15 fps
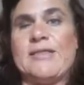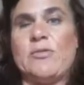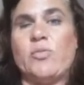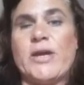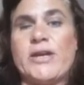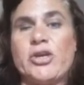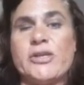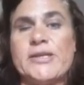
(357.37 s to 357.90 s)

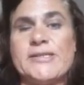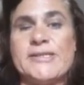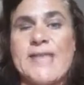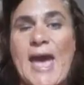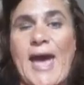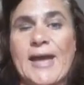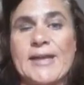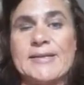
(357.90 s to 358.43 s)
what good is
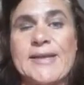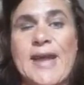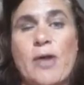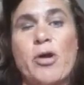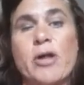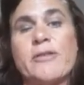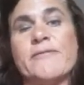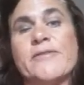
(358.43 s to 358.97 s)
that?
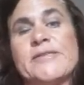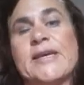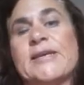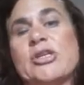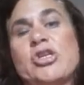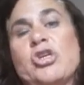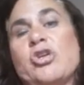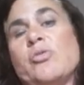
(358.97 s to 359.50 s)
Now all of a
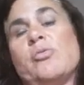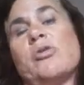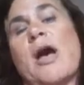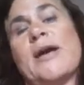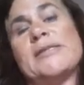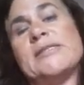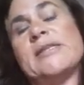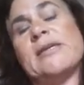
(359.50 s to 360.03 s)
sudden you
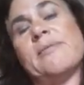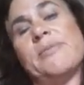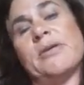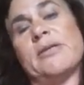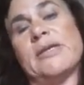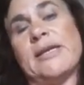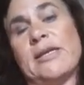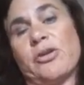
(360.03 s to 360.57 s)
lost the
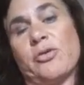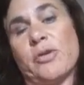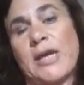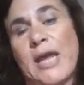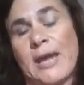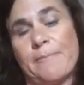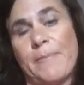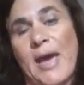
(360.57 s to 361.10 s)
ability to
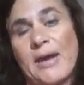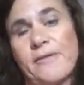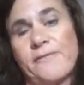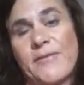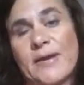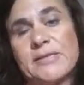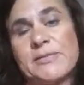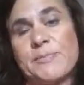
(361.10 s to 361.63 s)
create and
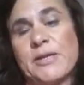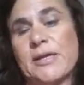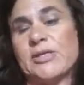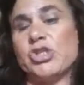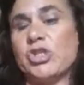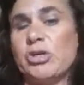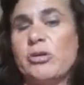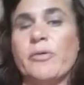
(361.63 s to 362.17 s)
manifest
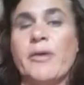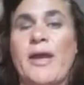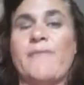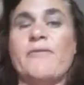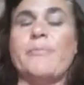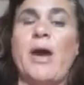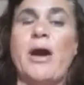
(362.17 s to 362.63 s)
because you don't have a